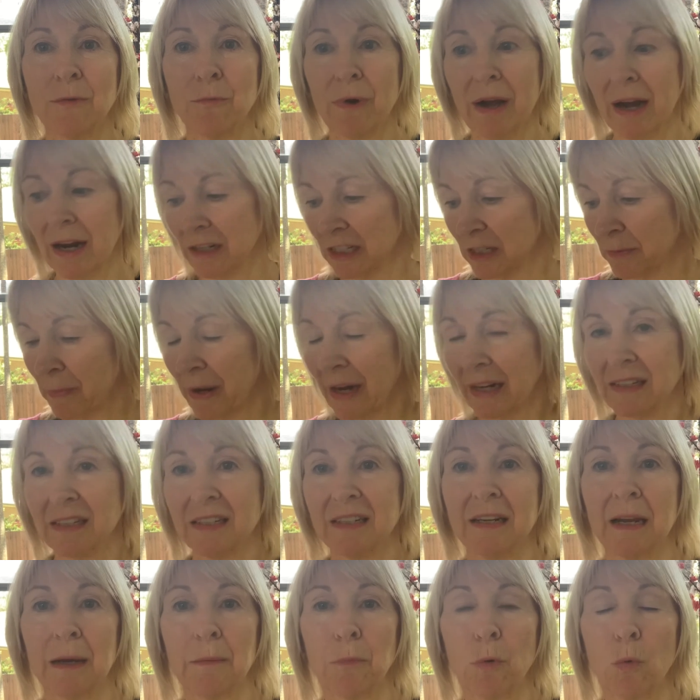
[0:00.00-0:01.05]
rounds back to
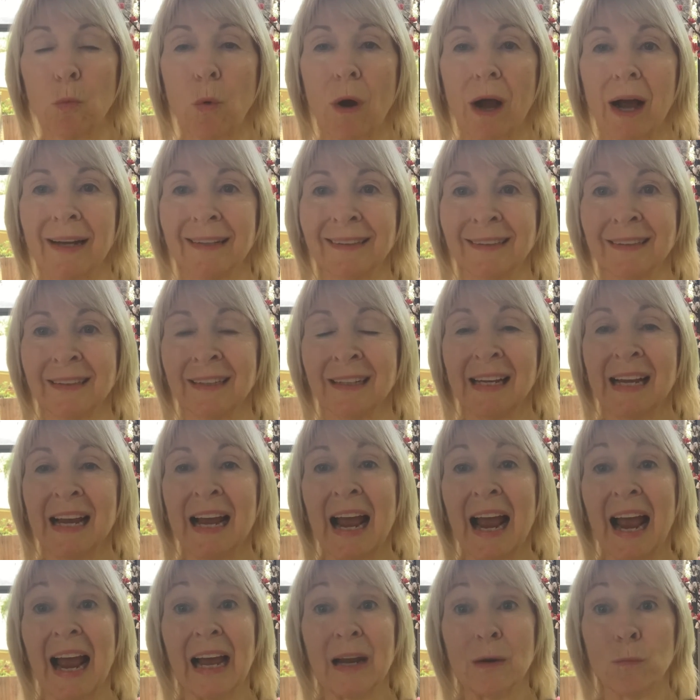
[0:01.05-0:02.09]
number 1.
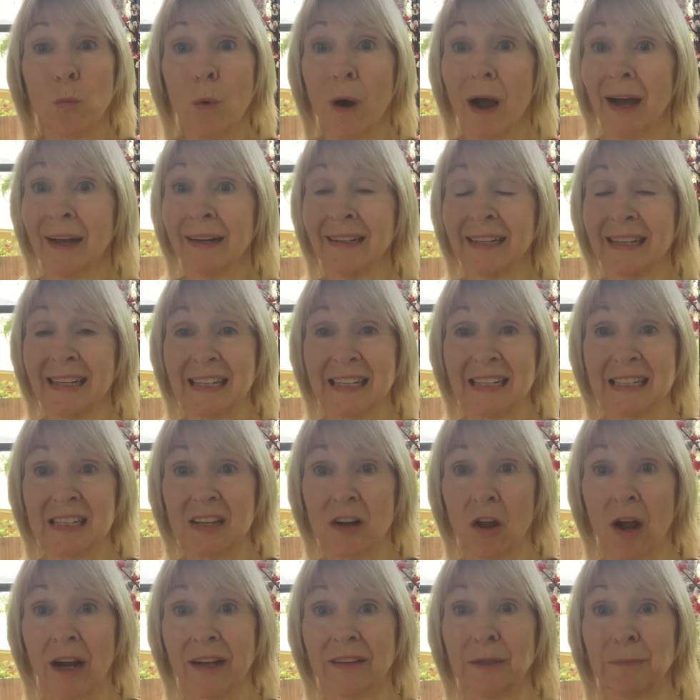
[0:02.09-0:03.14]
And 1 is
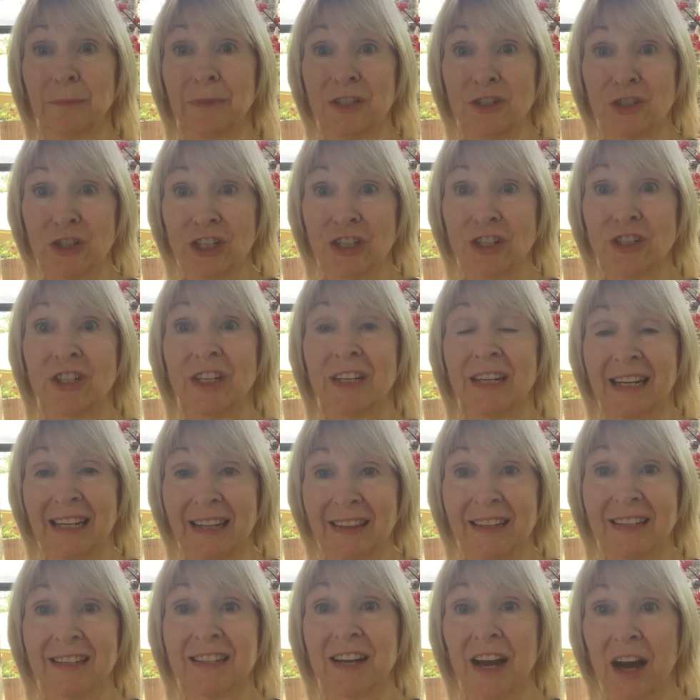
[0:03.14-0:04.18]
like the magician in
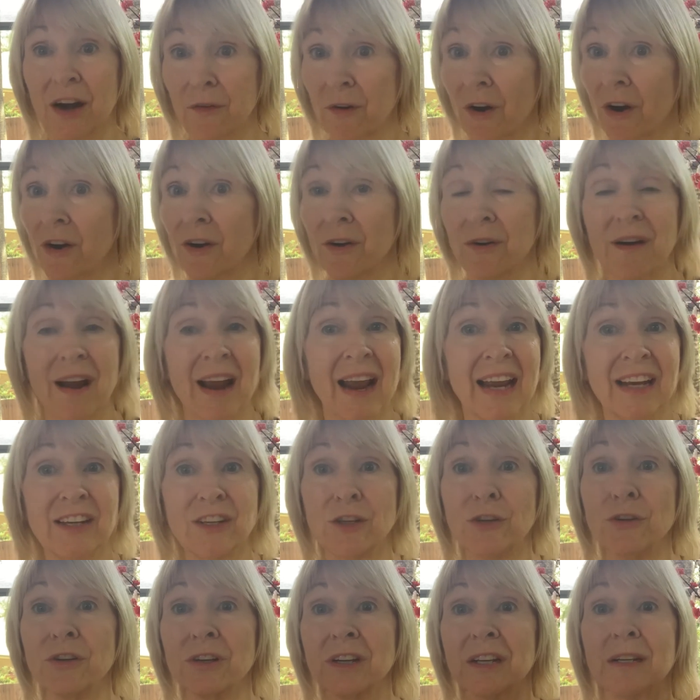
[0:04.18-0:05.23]
the tarot, and
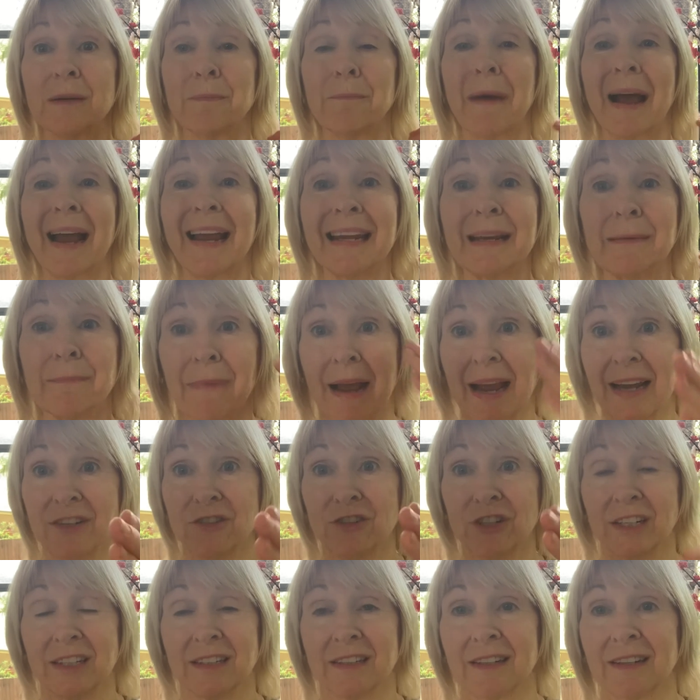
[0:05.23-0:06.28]
you can make
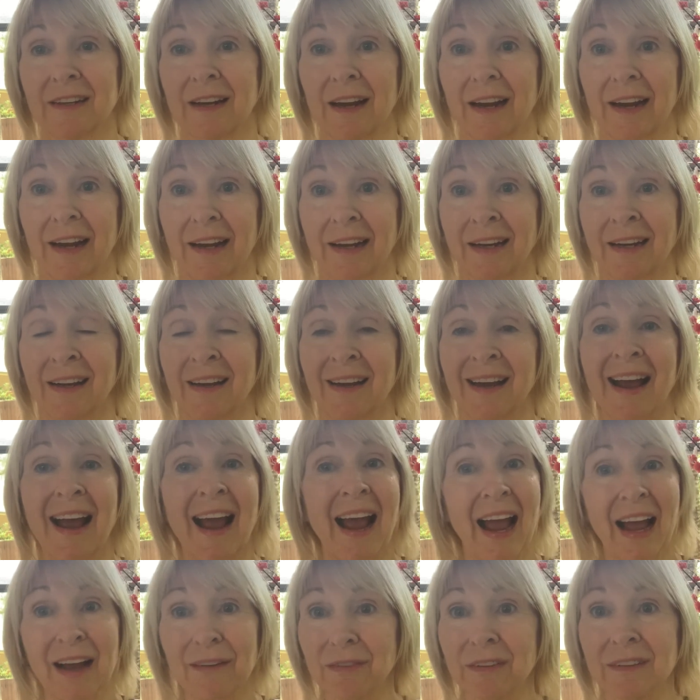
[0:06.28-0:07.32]
magic today.
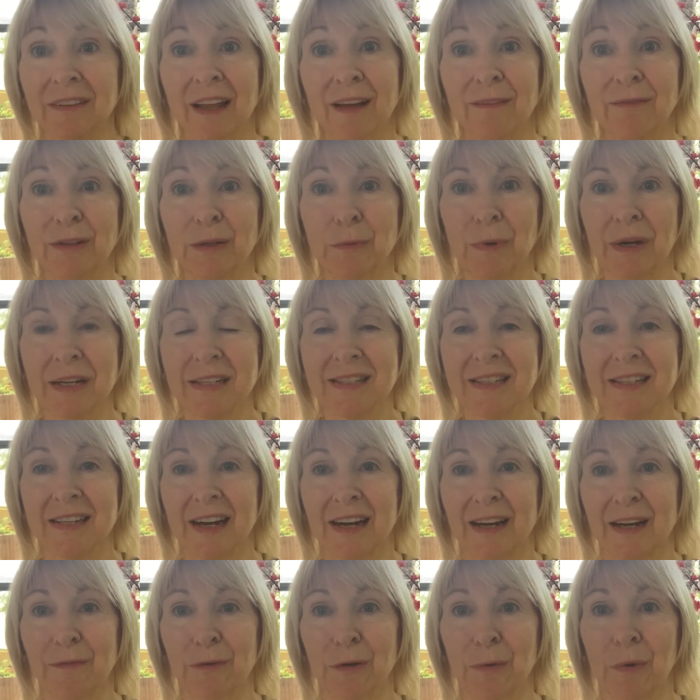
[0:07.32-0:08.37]
Have a lovely
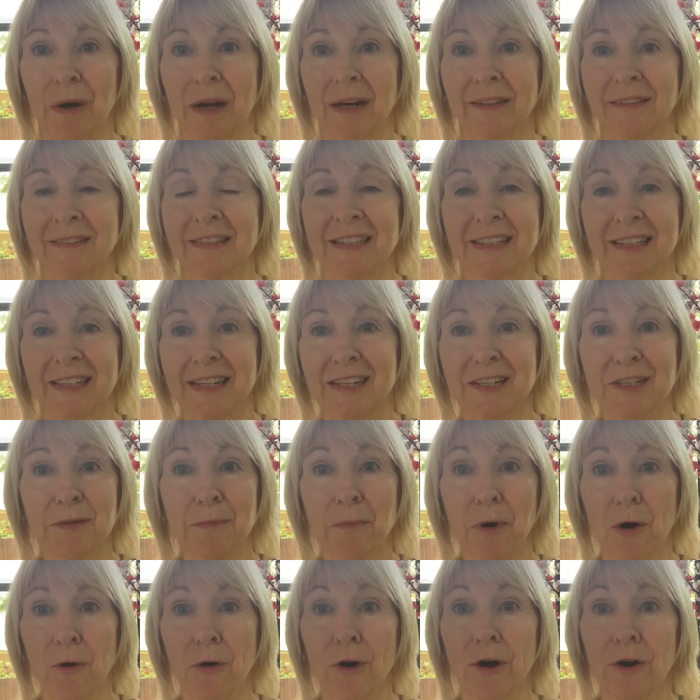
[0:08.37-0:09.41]
Wednesday, everyone. See you
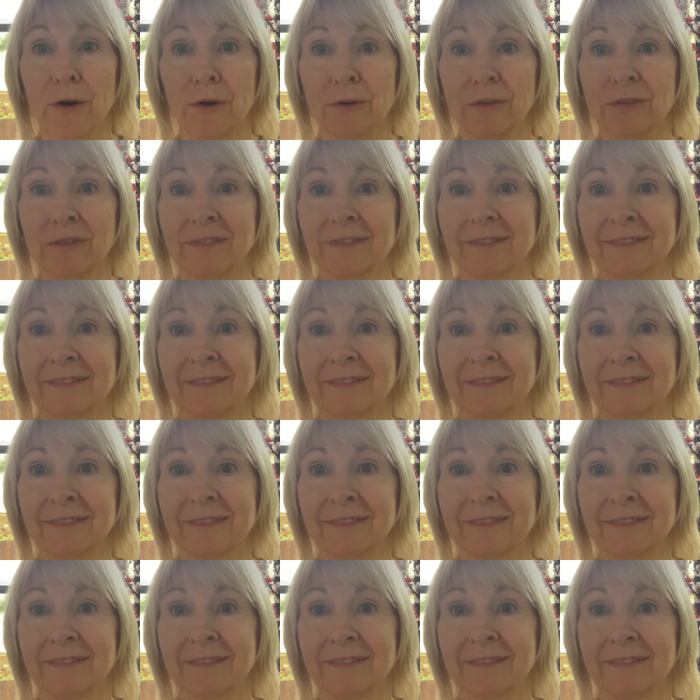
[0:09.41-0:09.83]
tomorrow.